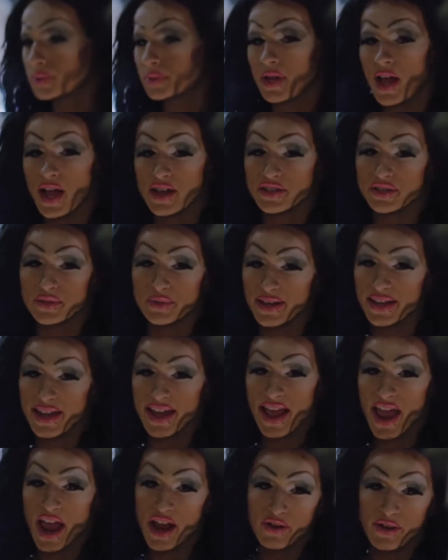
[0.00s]
I just want to
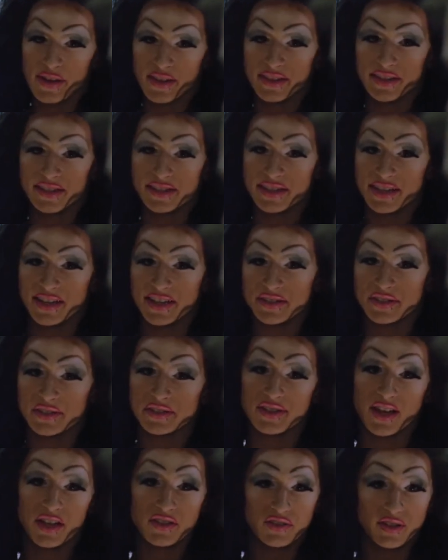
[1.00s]
get angry at these kids
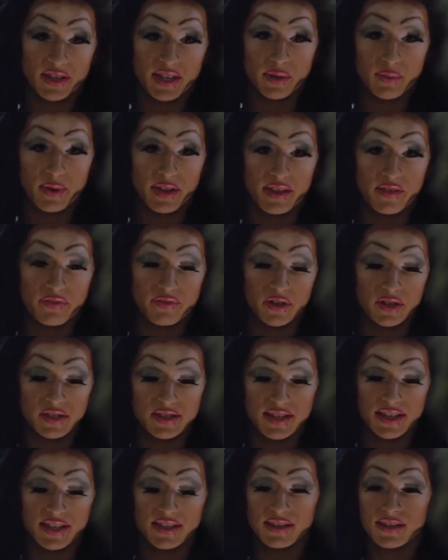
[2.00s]
who start drinking at
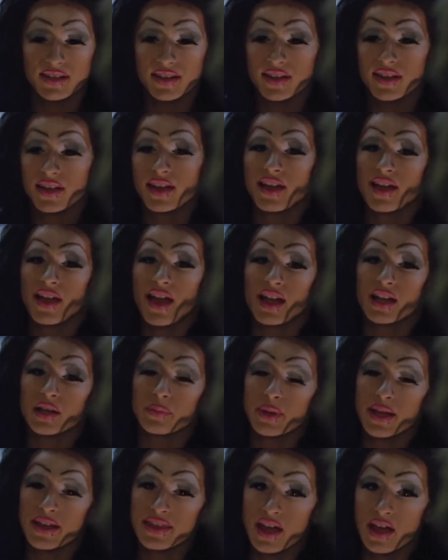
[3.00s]
10 and
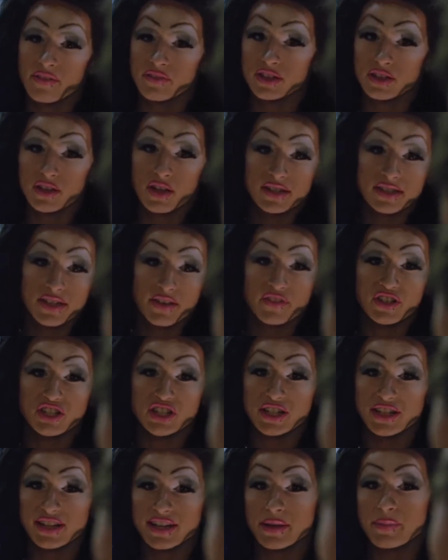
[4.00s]
complain they haven't lost their
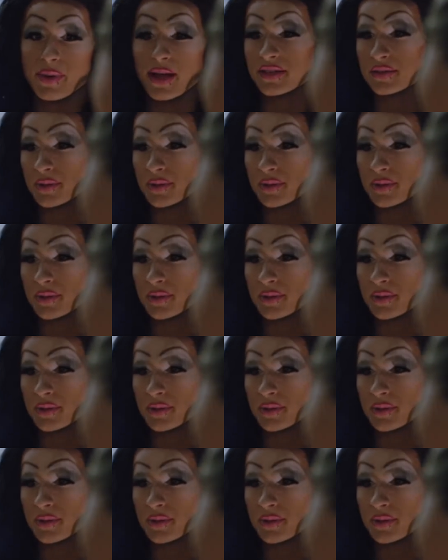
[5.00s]
virginity by